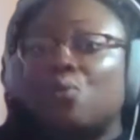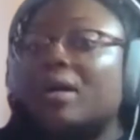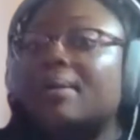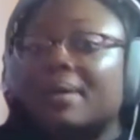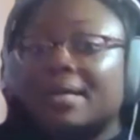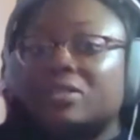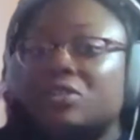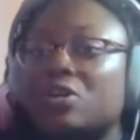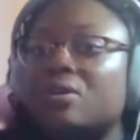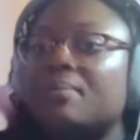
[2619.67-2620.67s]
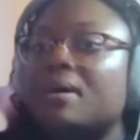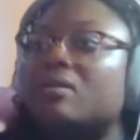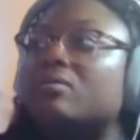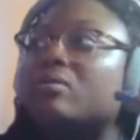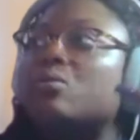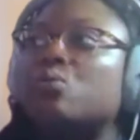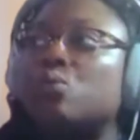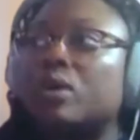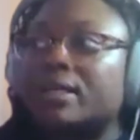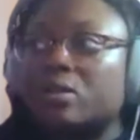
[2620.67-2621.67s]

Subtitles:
what am I concerned about, what